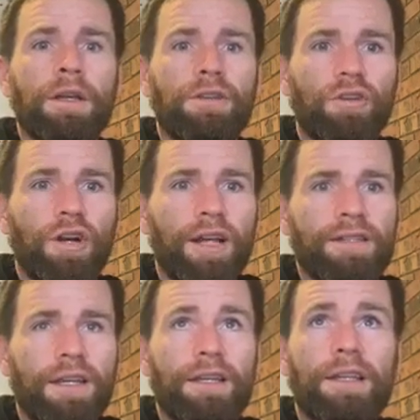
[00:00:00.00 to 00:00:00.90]
You're right,
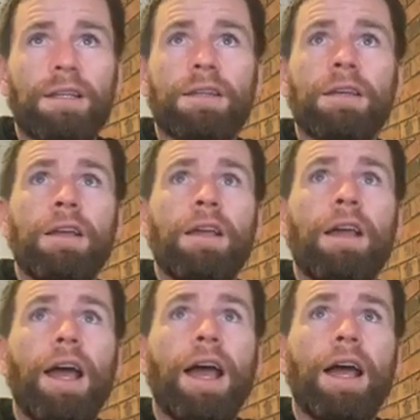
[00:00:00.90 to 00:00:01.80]
Sandy.
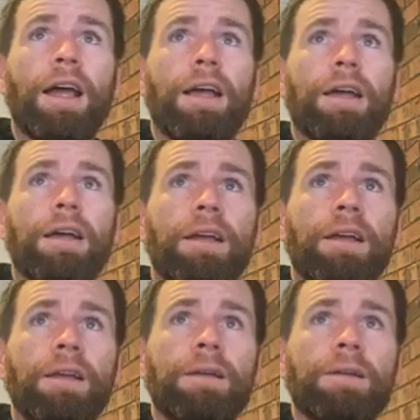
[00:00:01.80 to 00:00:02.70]

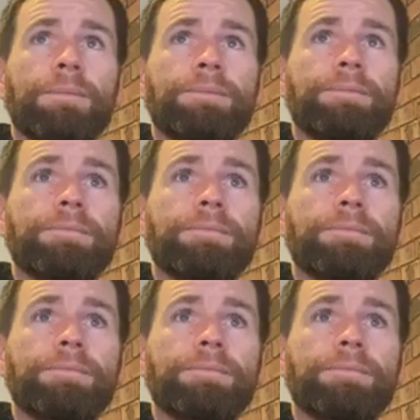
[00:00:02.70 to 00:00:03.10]
A